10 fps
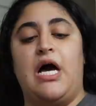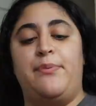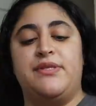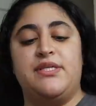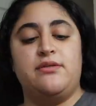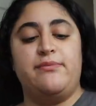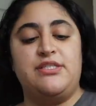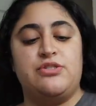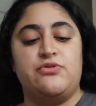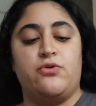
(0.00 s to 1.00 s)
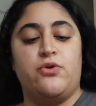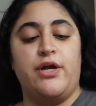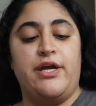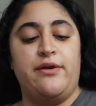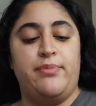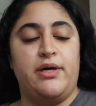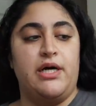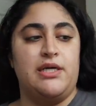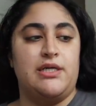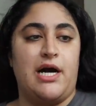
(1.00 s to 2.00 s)
I put this on my story,
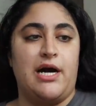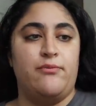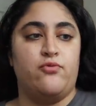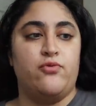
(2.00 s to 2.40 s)
but I'm